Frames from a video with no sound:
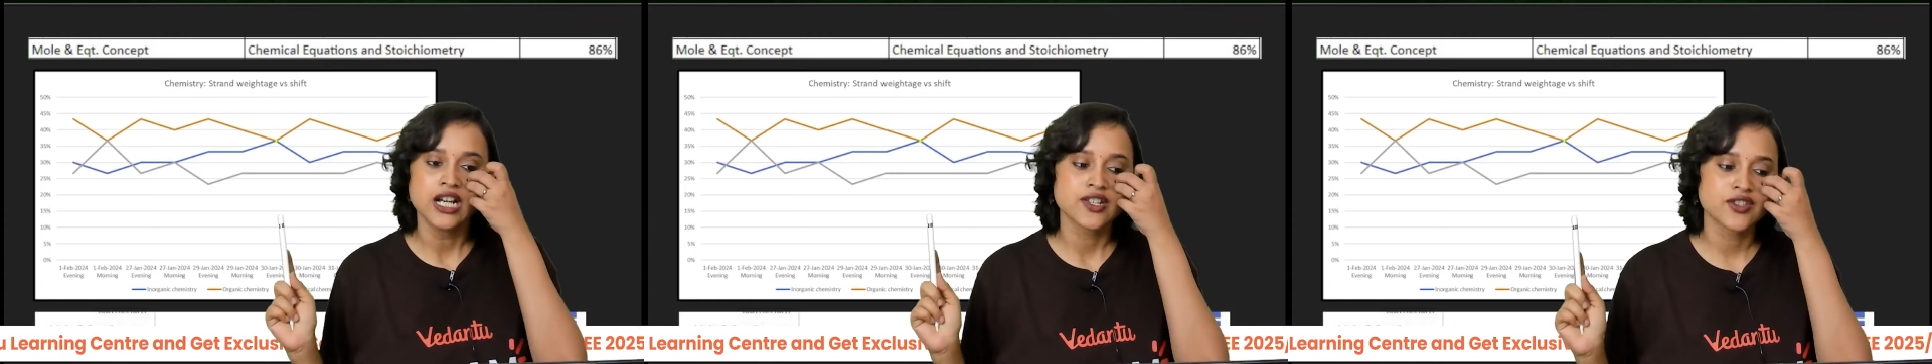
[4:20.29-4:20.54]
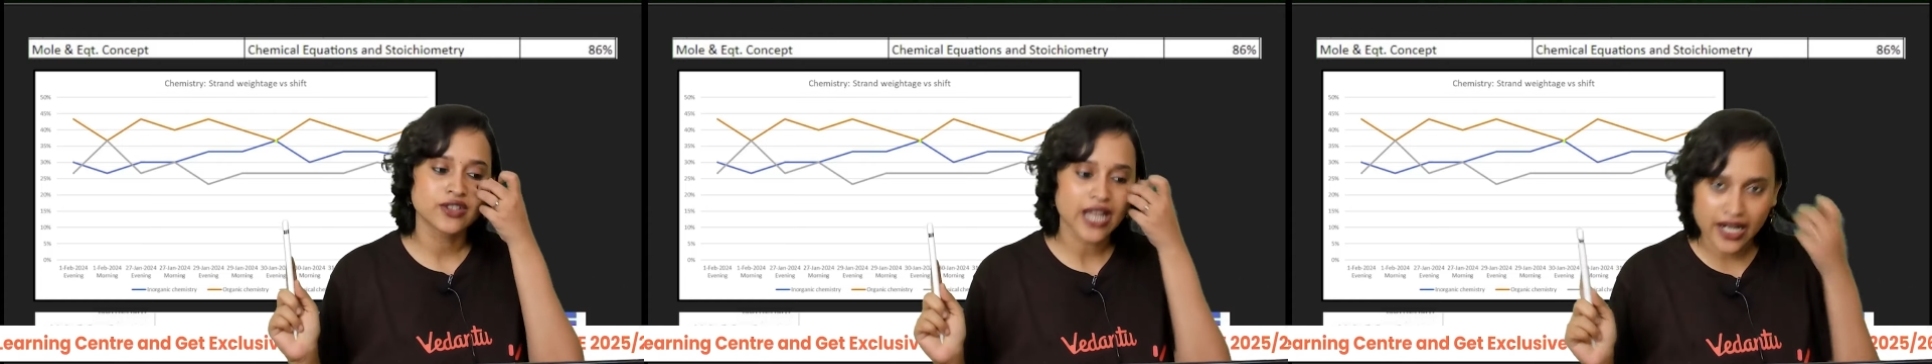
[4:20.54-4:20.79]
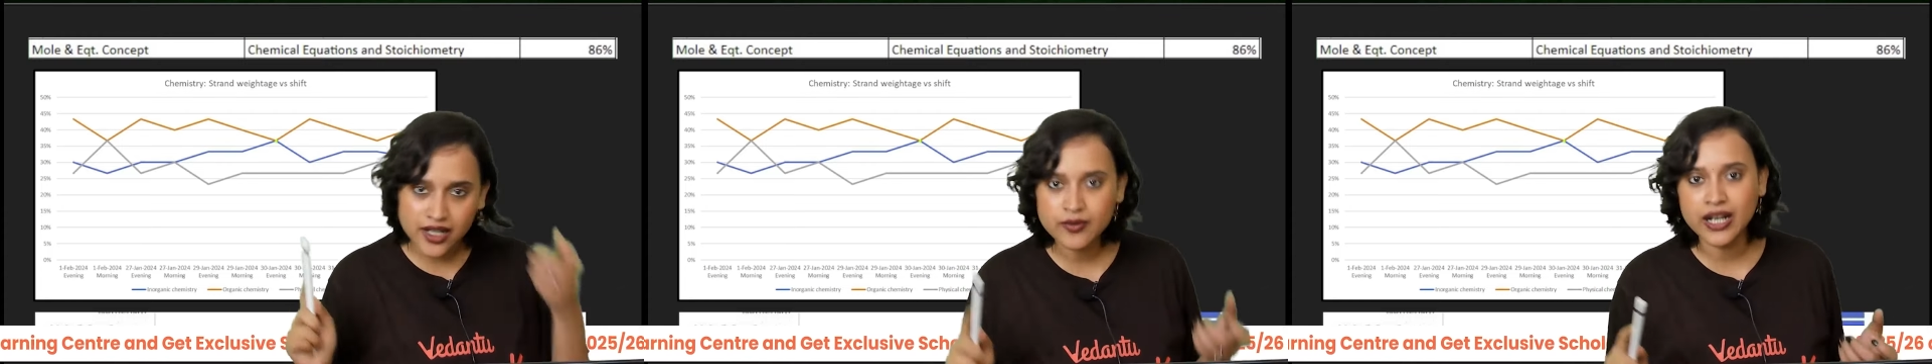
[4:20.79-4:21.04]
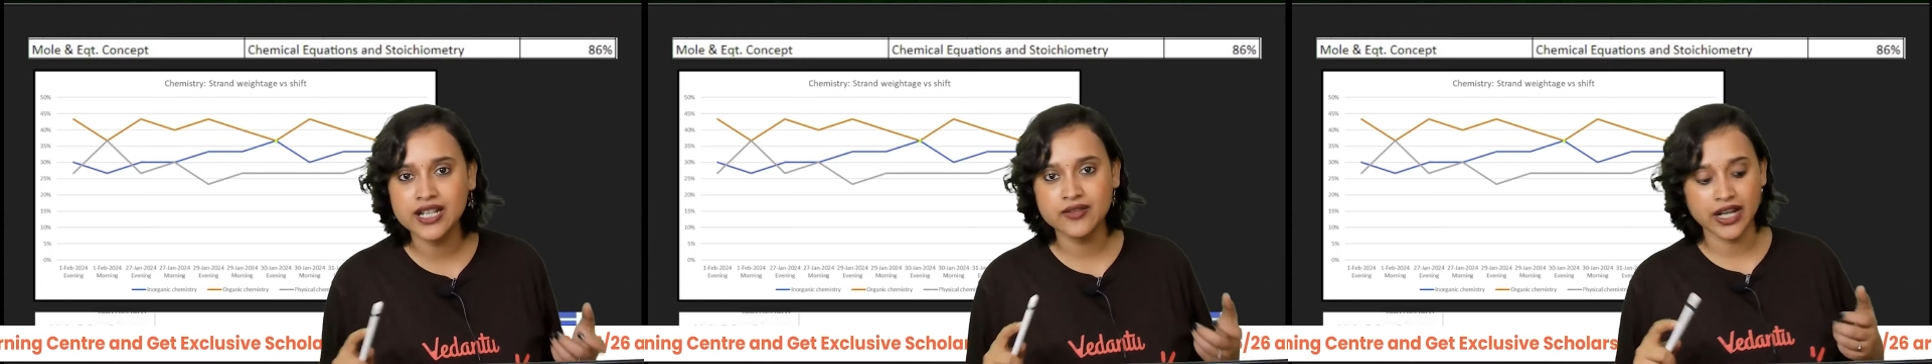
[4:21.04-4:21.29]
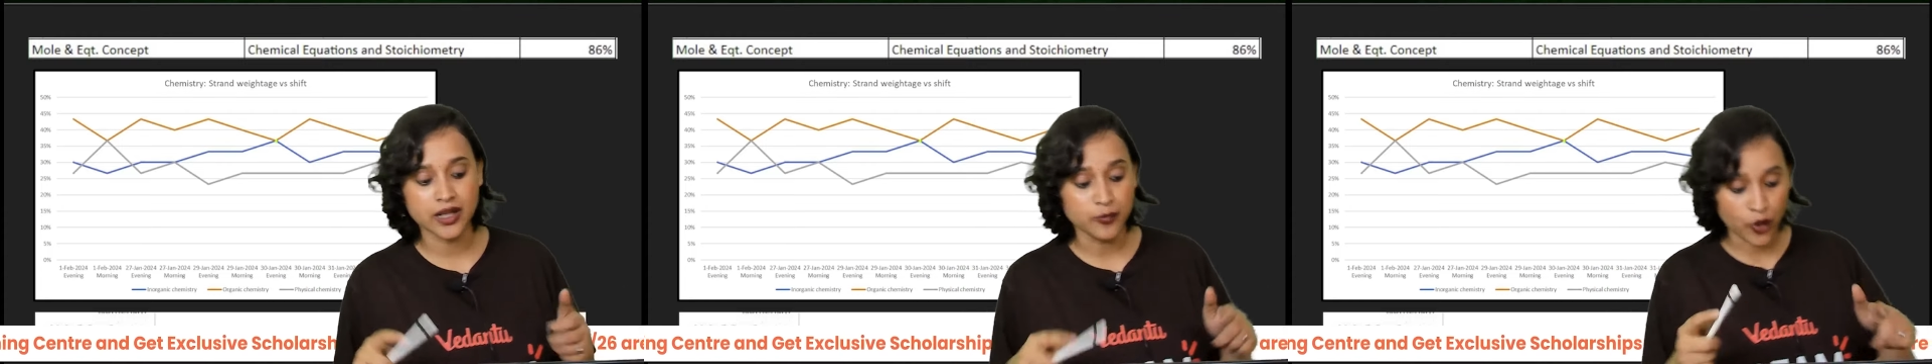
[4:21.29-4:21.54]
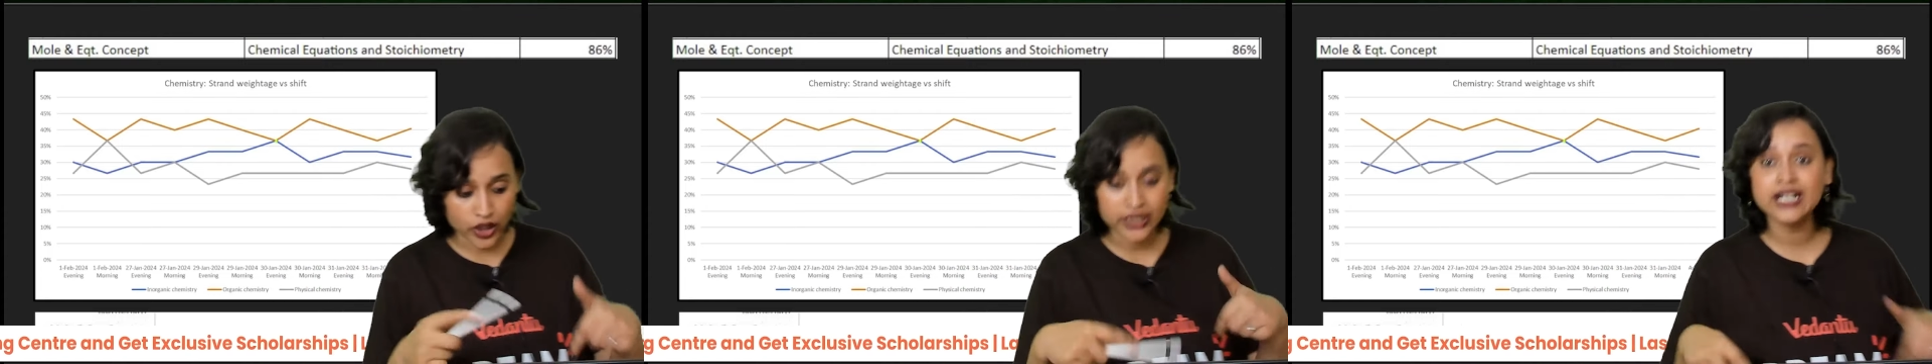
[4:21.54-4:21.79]
So that is why it's very
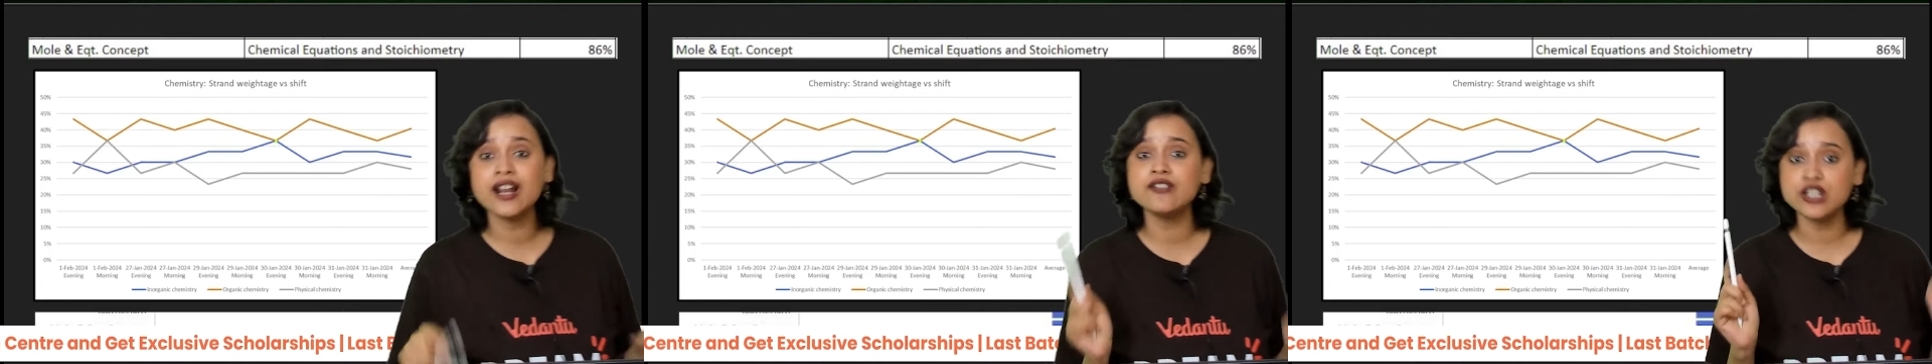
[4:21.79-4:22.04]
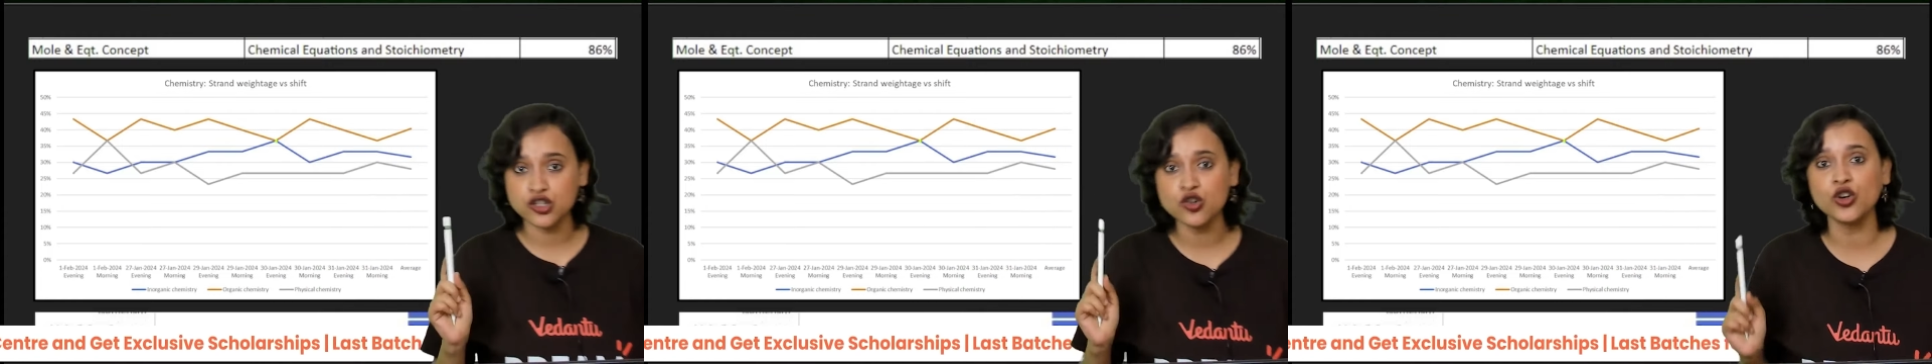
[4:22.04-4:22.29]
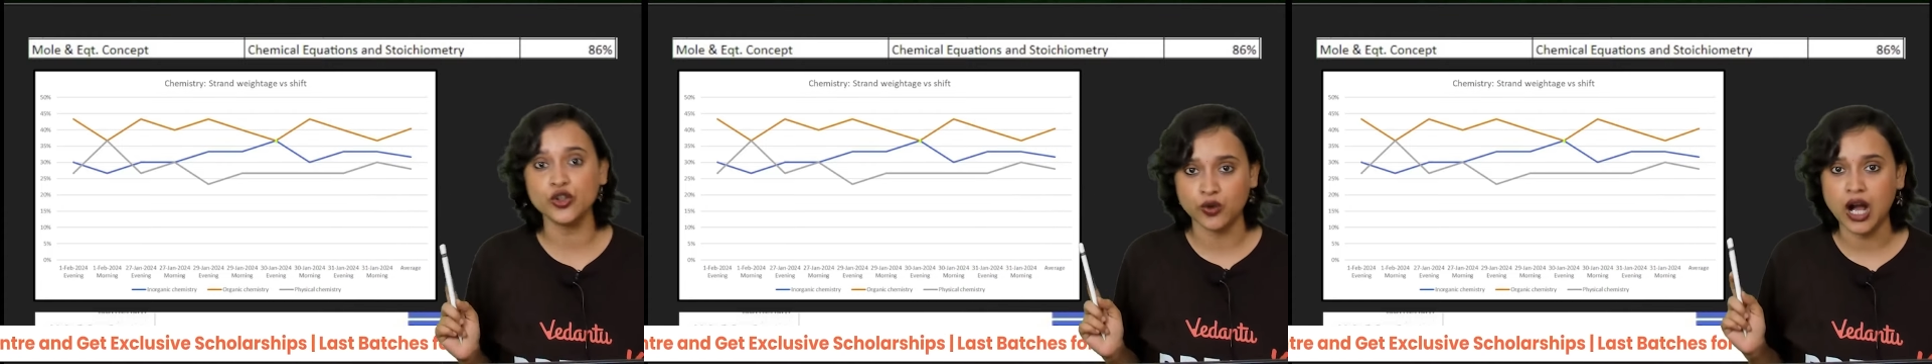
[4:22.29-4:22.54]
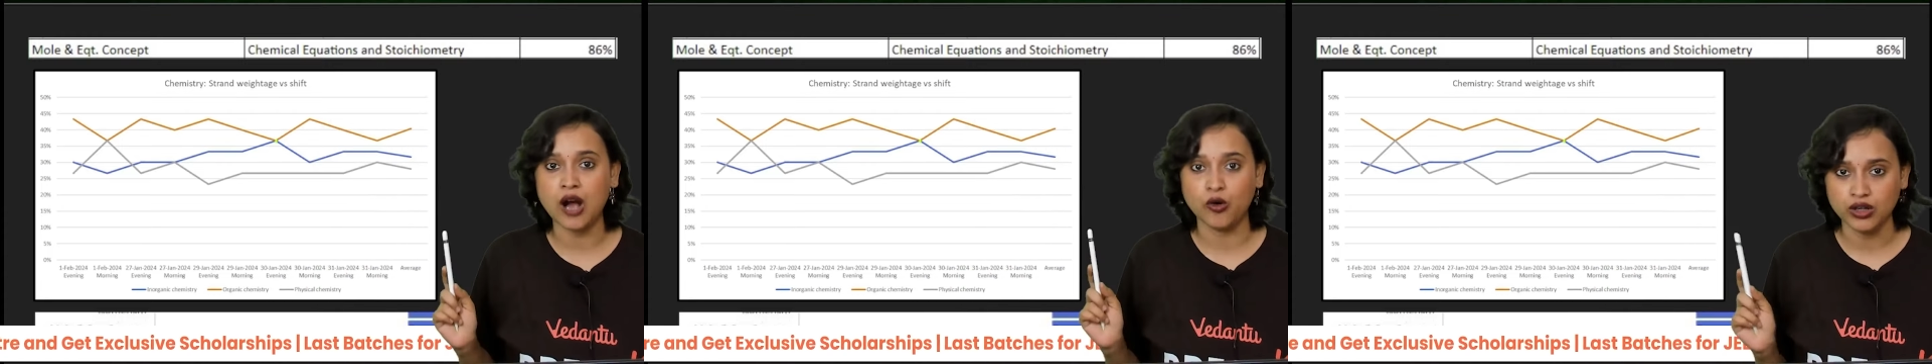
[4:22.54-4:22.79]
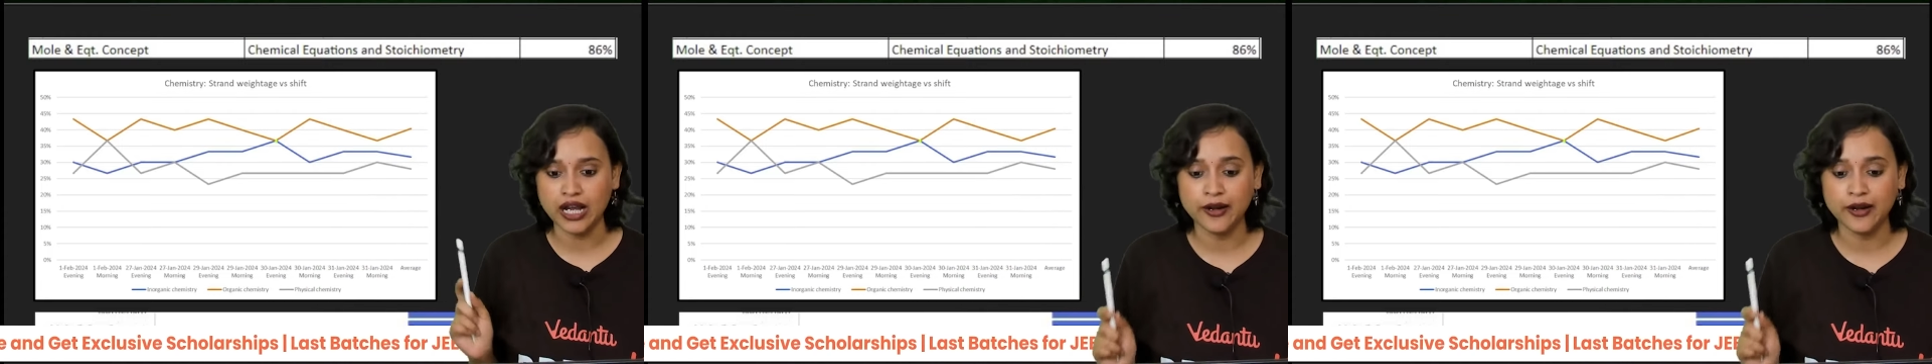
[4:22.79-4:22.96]
important and I will show you how